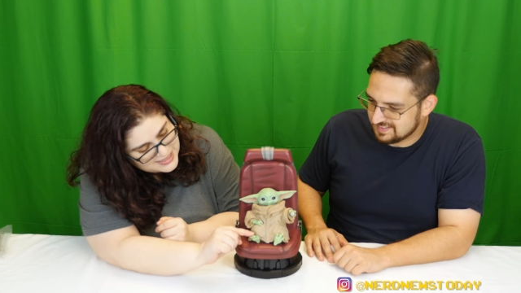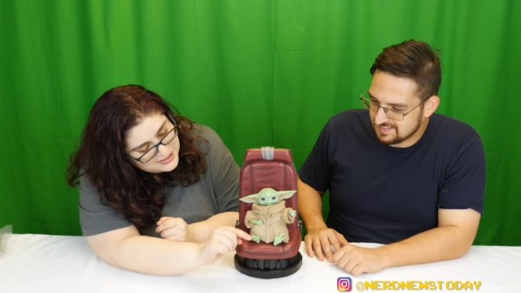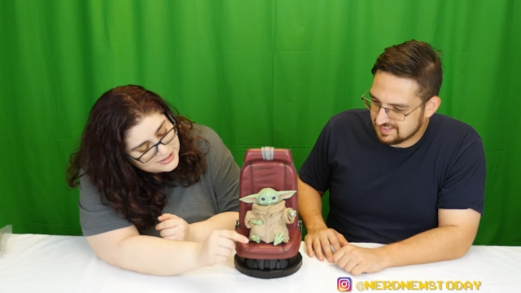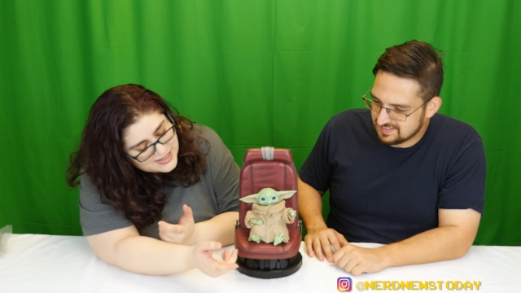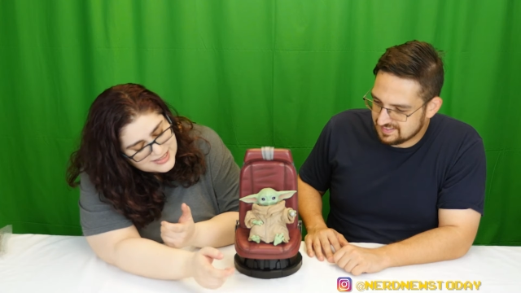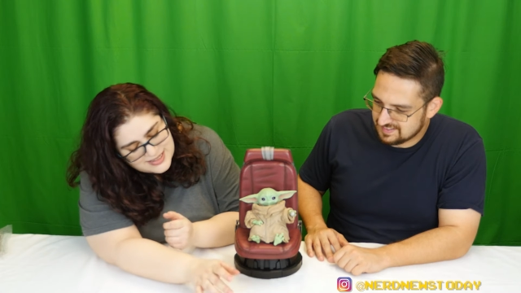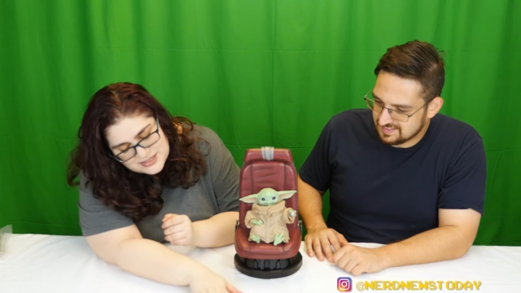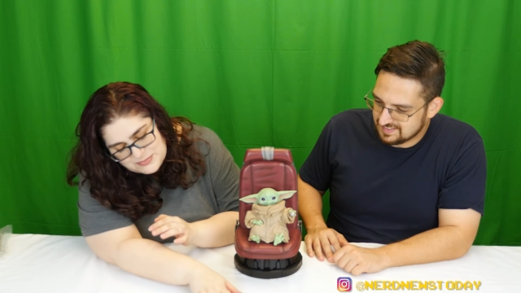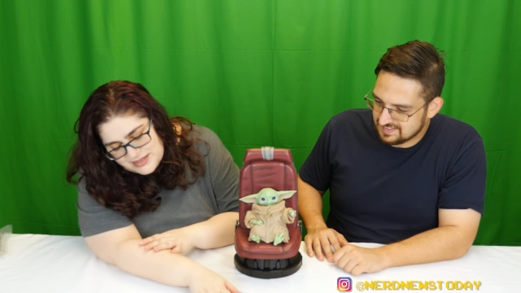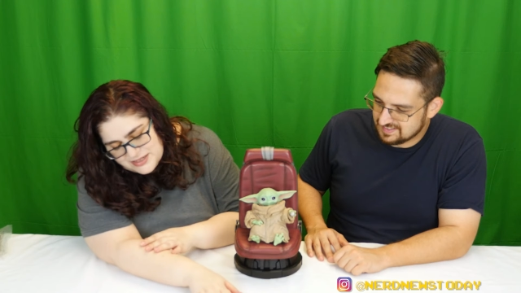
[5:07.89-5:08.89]
Speaker 1: like he looks like he
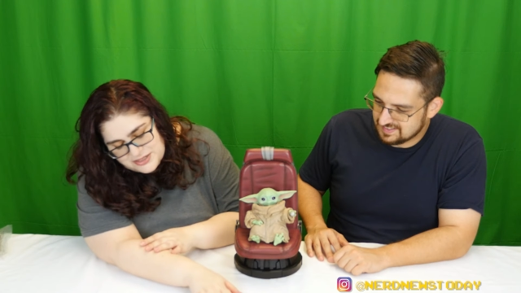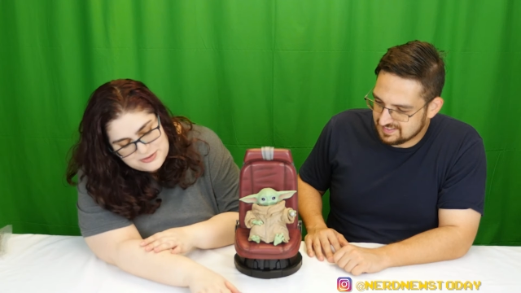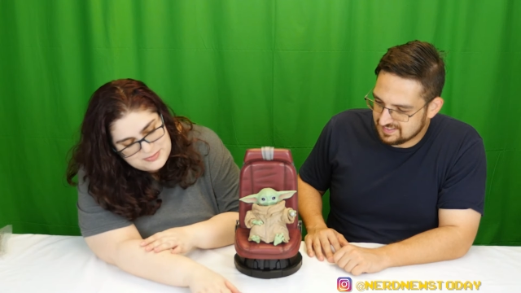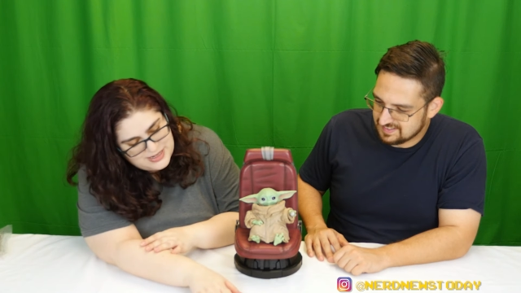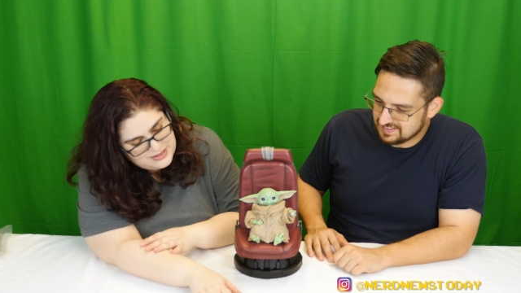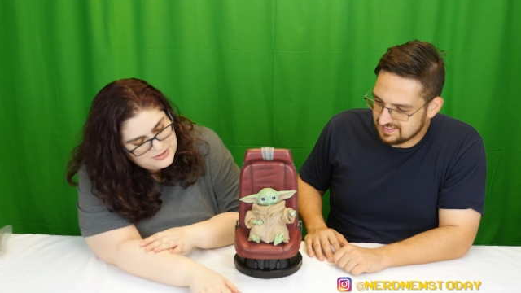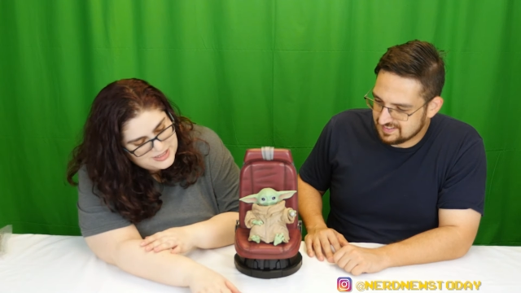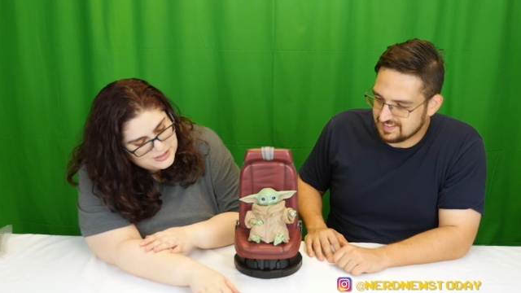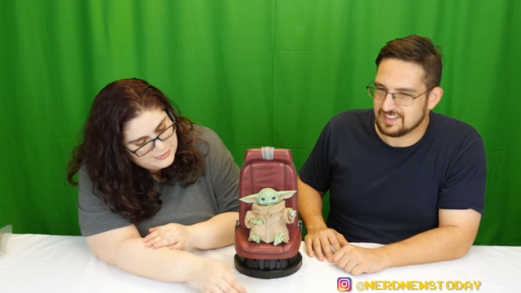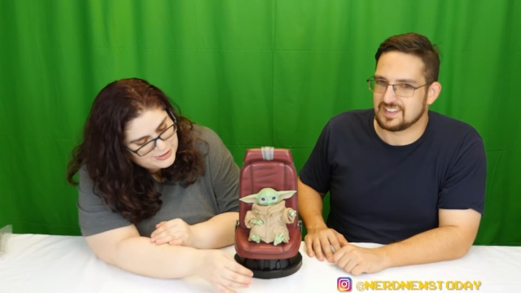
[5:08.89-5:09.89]
has a pedicure, but I know
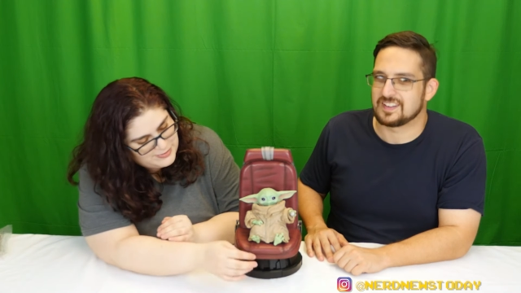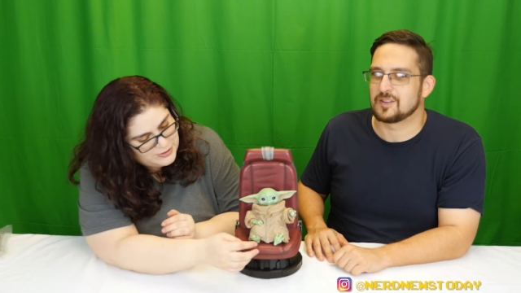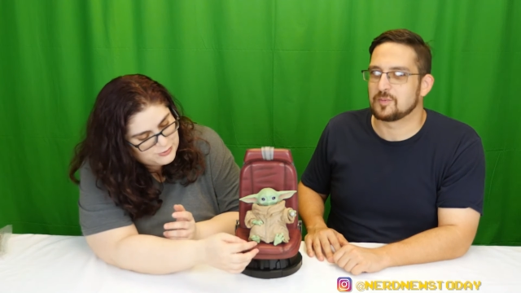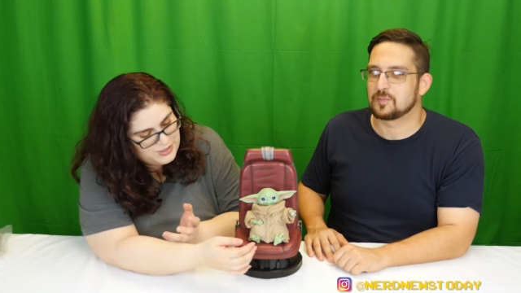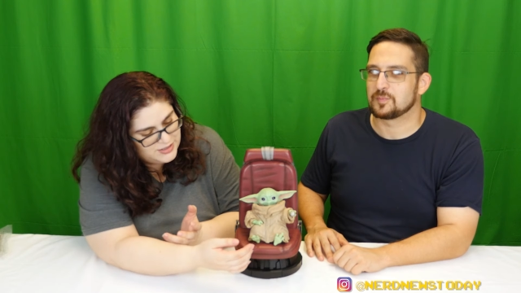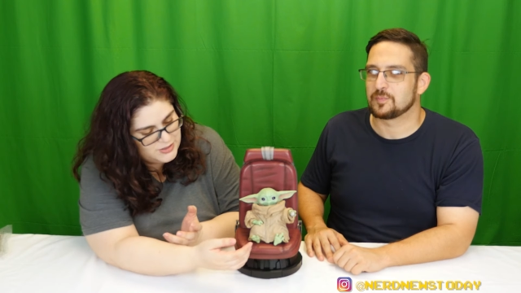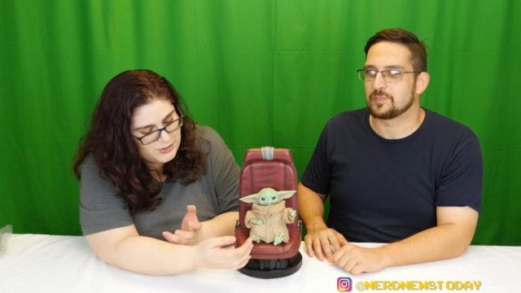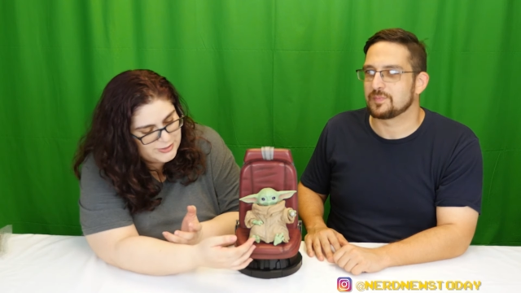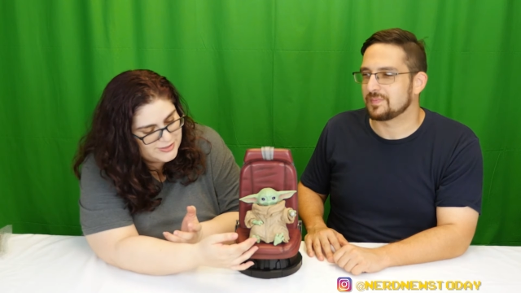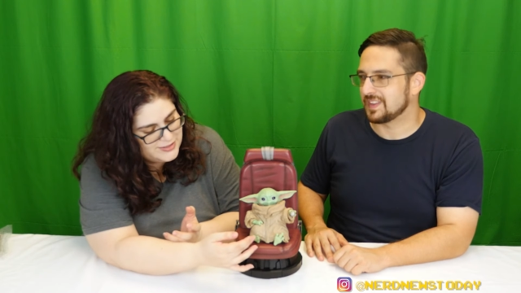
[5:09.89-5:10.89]
that's supposed to be his real
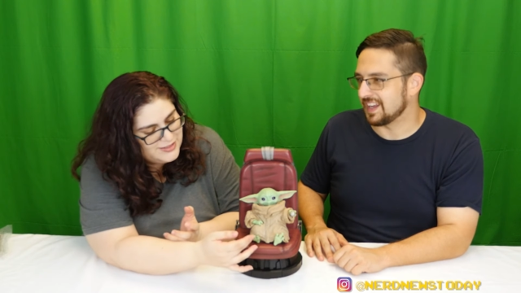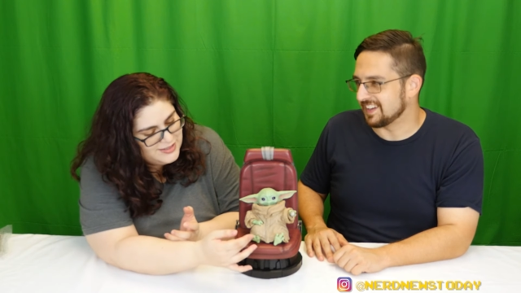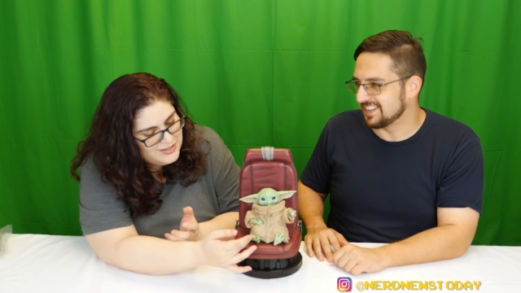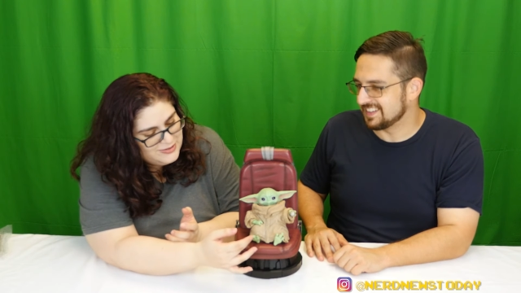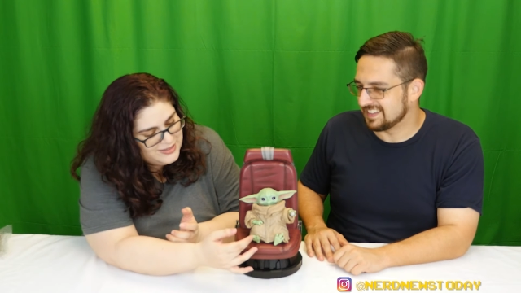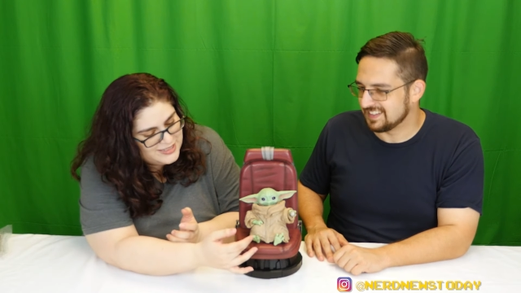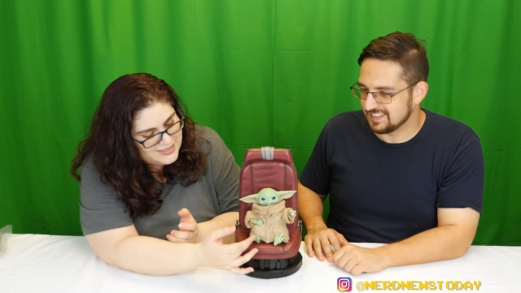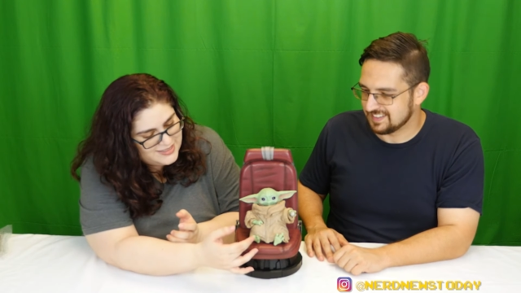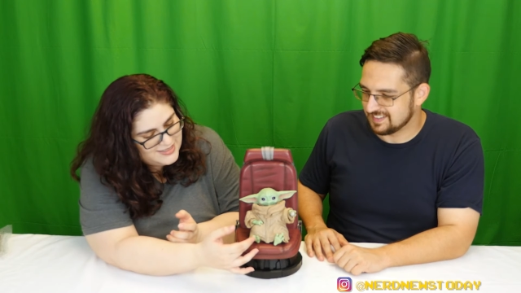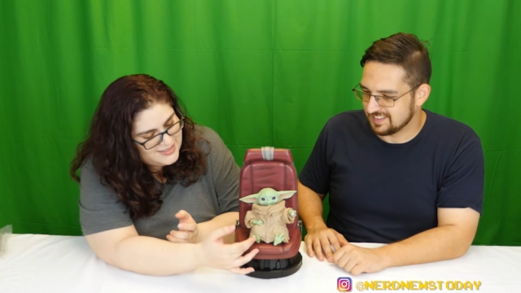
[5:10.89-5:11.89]
toes. Yeah, which
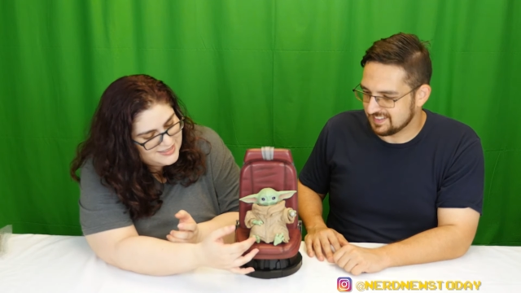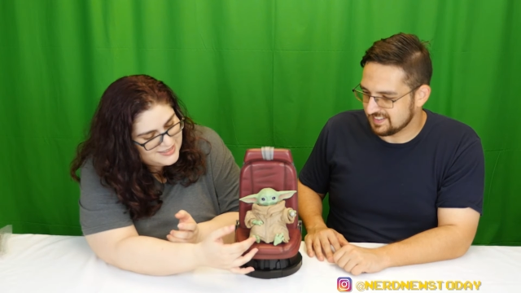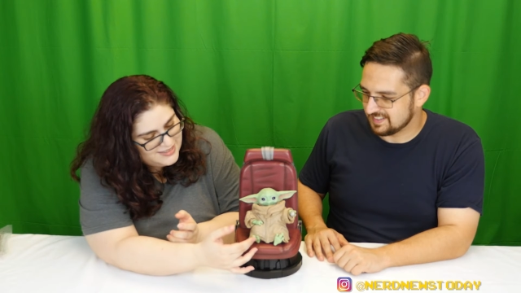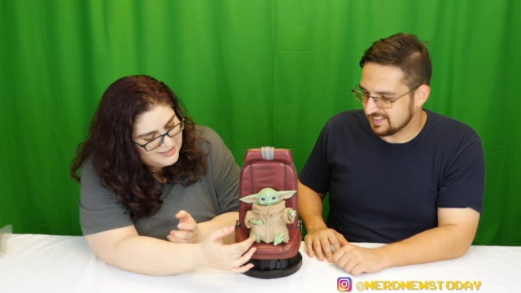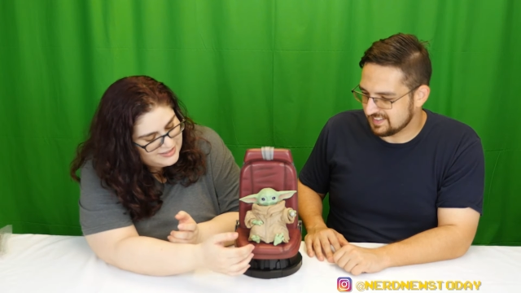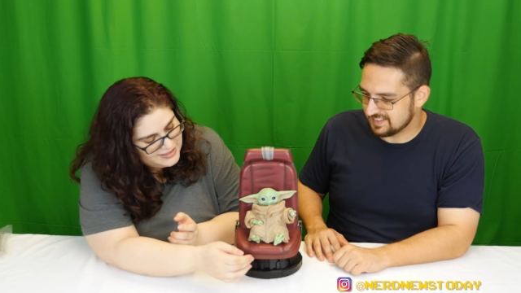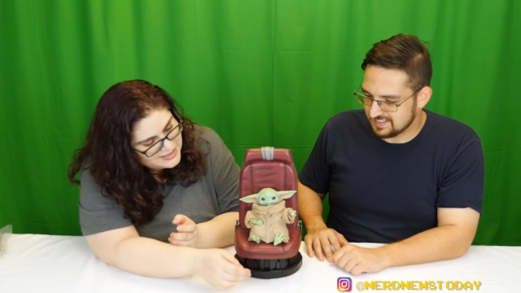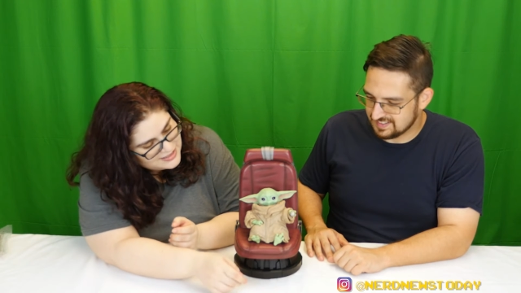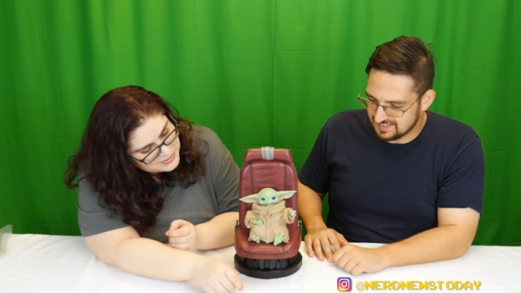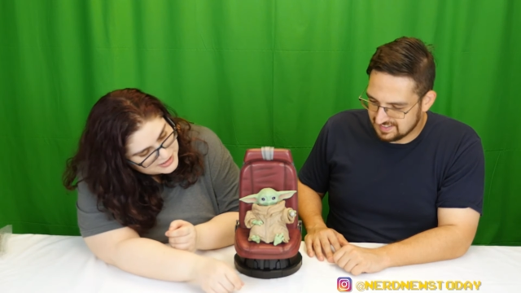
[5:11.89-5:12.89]
is just
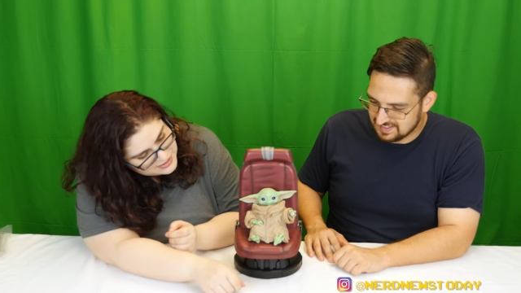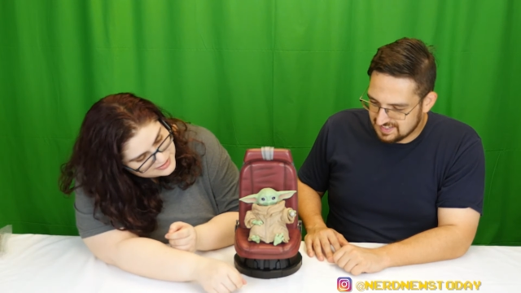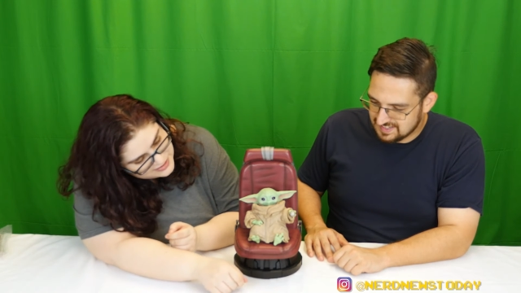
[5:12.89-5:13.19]
hilarious to me.